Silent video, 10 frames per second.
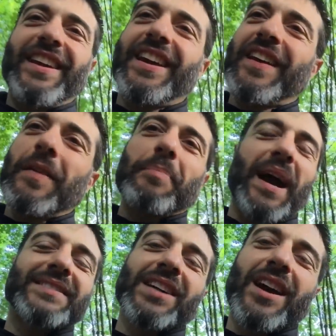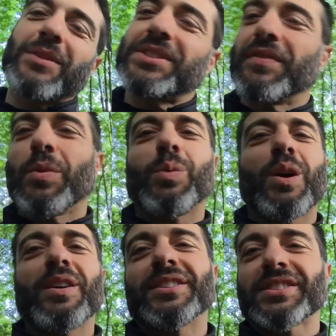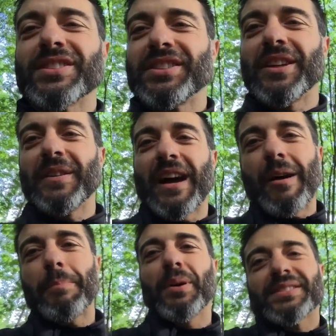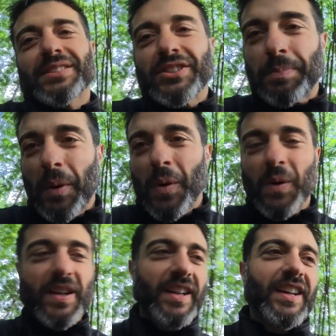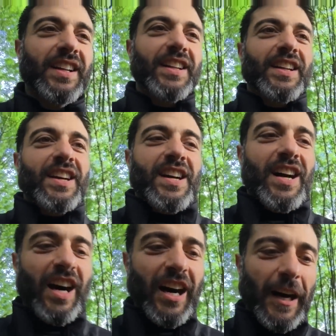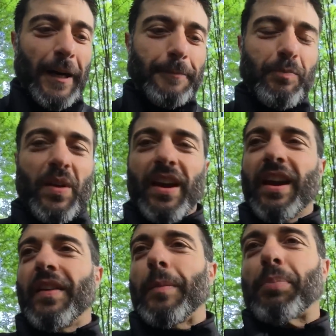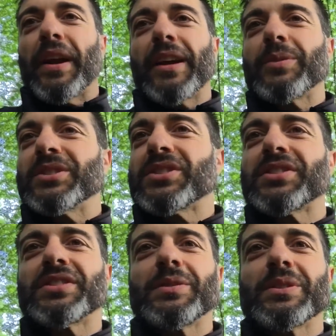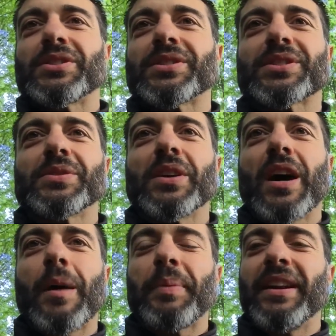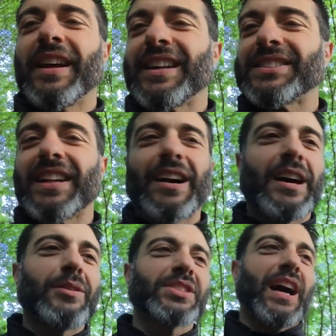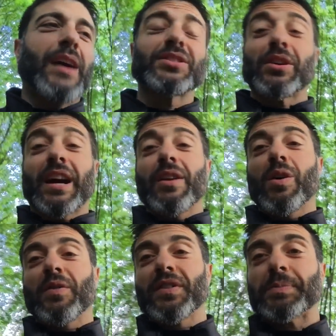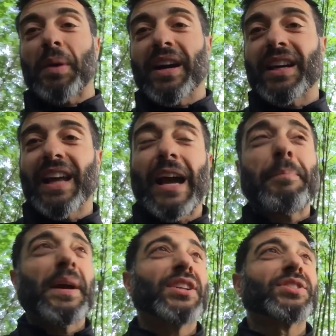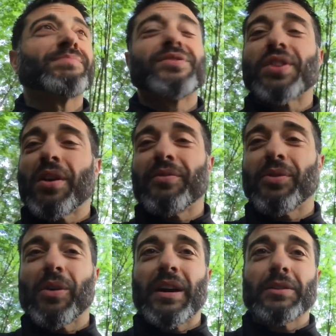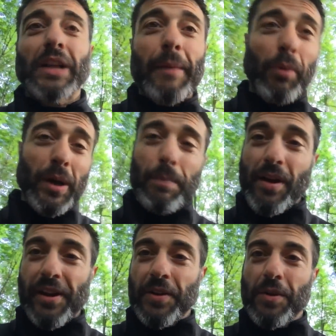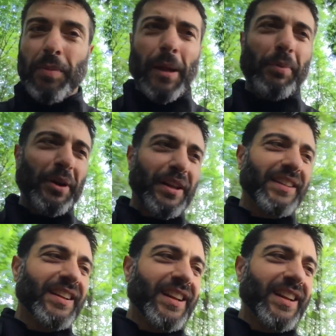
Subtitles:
and the back tire was even worse because, you know, now I busted a spoke, and the brake was screwed up. And like I said, I was kind of over this bike, and I paid dirt for it. I bought it brand new, but I bought it.